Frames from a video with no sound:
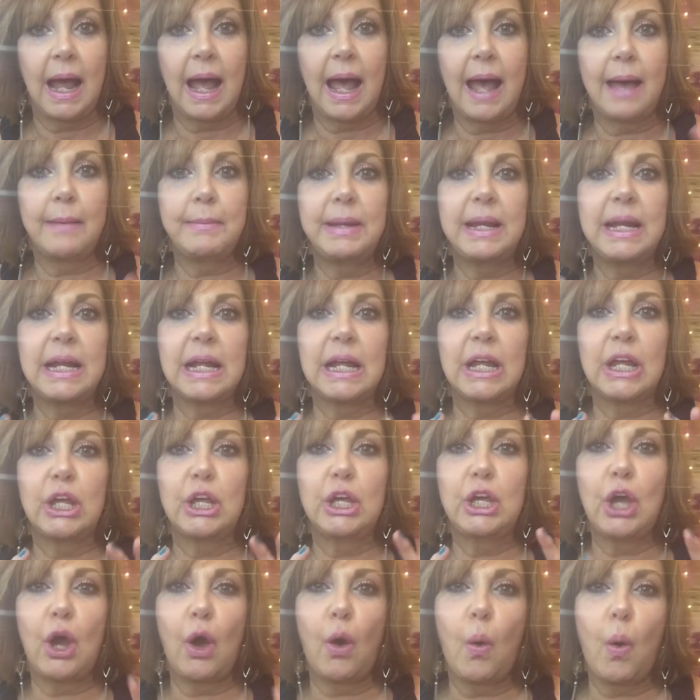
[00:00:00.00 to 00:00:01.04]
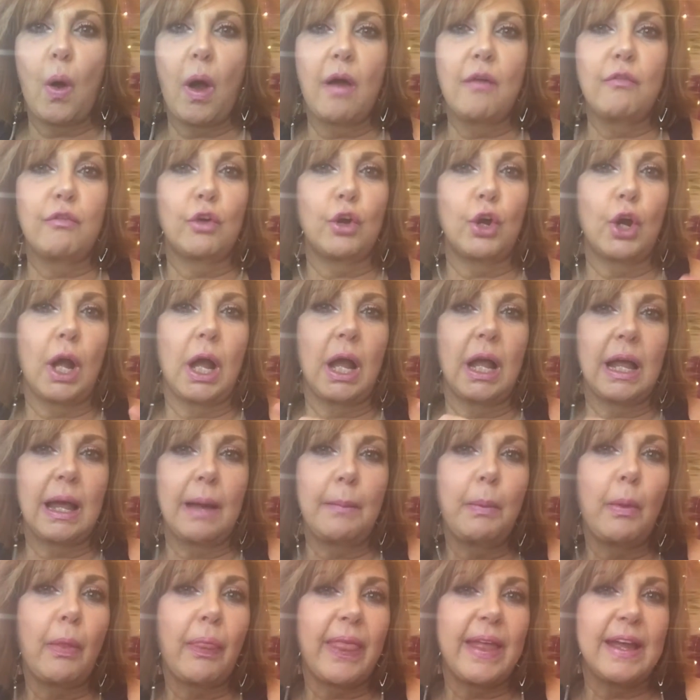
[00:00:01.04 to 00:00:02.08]
I'm gonna go over a
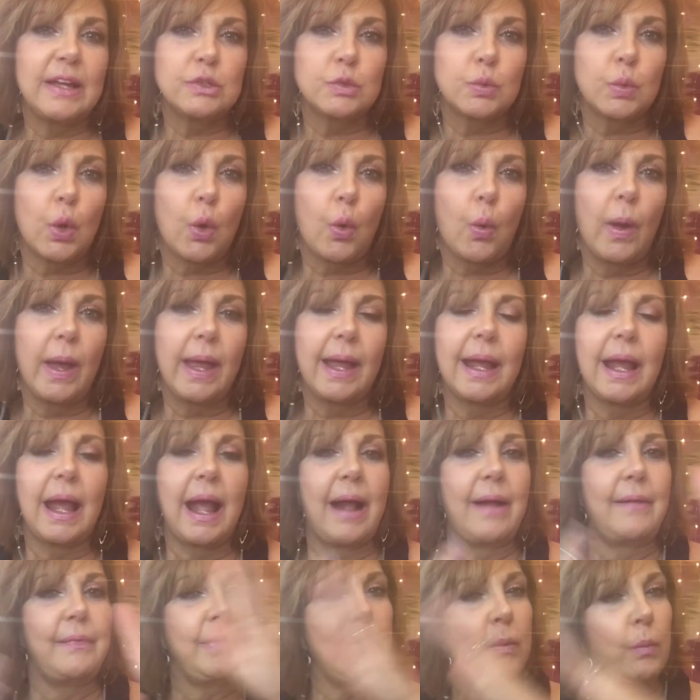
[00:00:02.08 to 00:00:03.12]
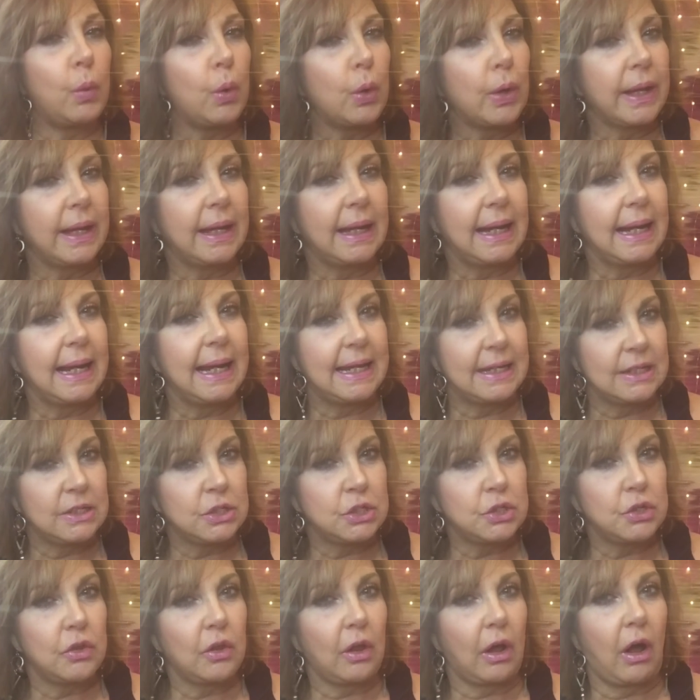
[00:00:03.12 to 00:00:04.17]
couple things real quick and then we'll get
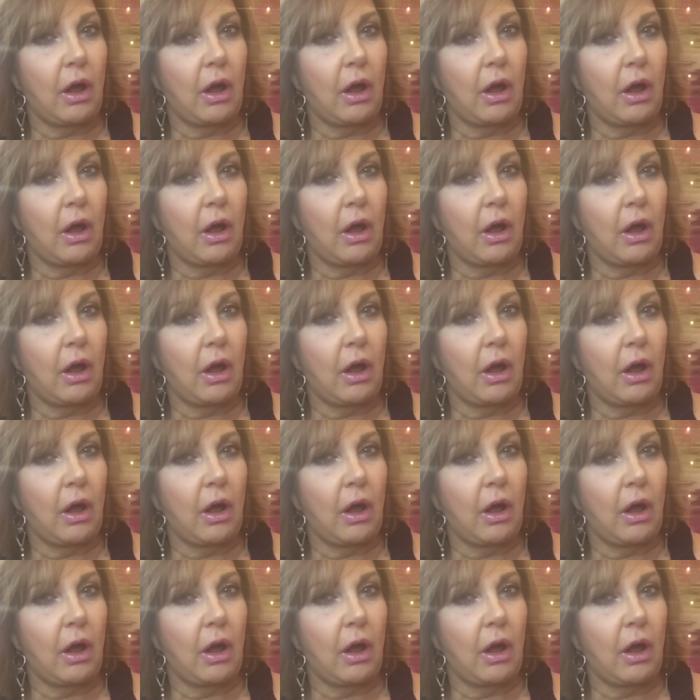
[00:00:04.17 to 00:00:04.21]
into the